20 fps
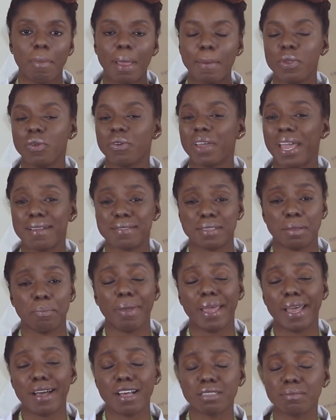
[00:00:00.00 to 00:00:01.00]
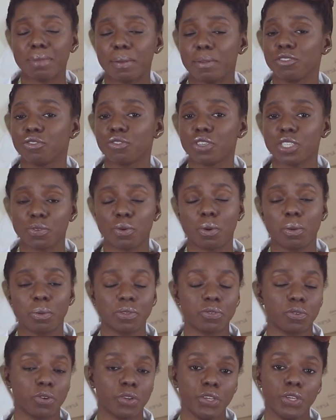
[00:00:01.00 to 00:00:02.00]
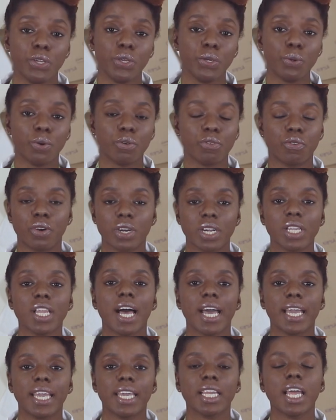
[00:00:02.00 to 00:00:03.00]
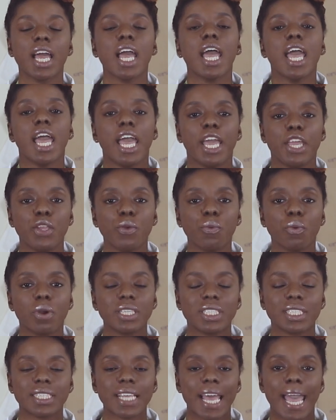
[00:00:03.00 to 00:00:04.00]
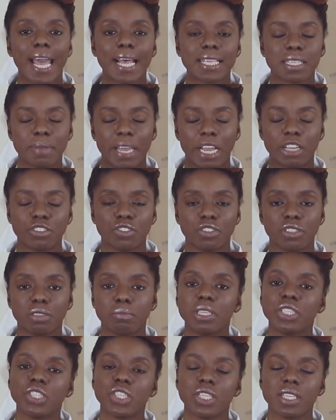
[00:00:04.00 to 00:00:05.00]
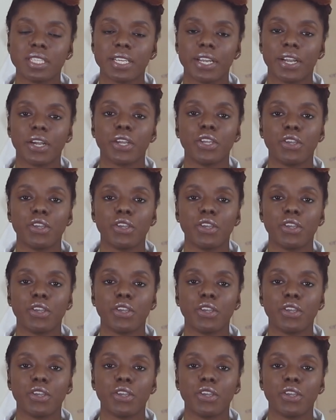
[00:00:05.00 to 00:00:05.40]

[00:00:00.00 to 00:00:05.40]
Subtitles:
Maybe you gained some pounds, maybe the dress form was for you or for a client, and you want to just add some extra dimensions there.